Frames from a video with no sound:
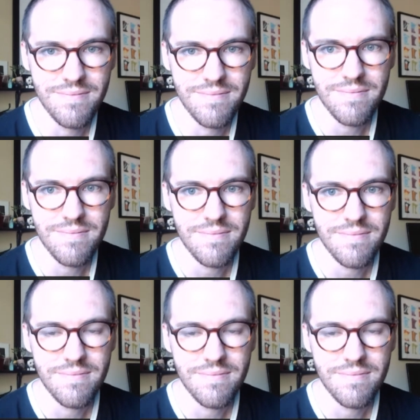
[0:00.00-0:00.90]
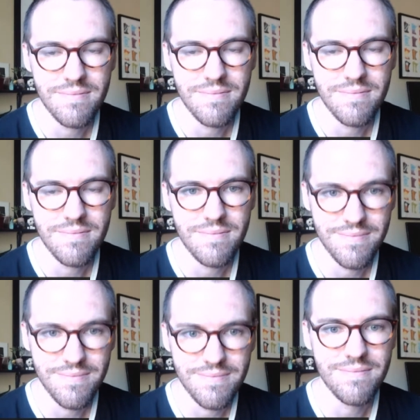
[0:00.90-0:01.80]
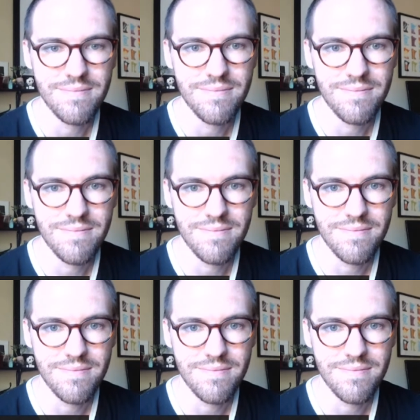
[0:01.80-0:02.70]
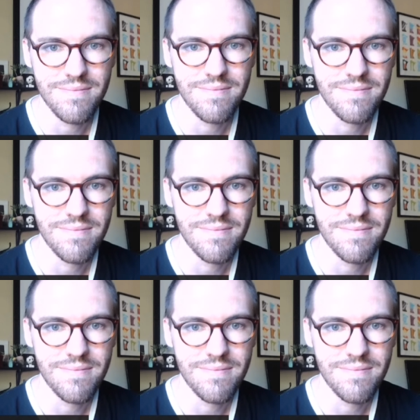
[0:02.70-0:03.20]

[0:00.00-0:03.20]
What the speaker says: This person isn't speaking.